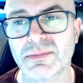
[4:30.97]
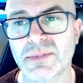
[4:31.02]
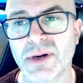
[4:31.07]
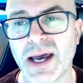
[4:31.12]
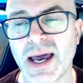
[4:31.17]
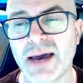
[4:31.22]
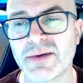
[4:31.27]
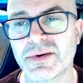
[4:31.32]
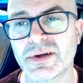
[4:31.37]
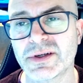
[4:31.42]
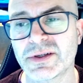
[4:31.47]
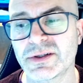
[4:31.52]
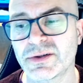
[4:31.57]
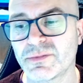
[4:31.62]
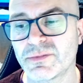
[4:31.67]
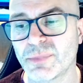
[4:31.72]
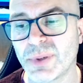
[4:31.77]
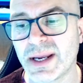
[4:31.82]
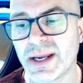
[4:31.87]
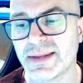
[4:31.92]
I haven't
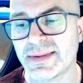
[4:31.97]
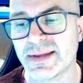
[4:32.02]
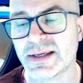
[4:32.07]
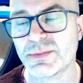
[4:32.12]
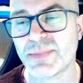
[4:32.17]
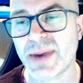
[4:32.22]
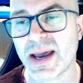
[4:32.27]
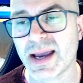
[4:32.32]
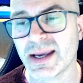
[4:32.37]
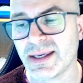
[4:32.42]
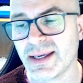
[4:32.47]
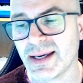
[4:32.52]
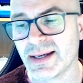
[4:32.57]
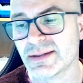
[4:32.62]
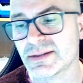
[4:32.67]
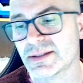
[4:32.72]
played this back yet,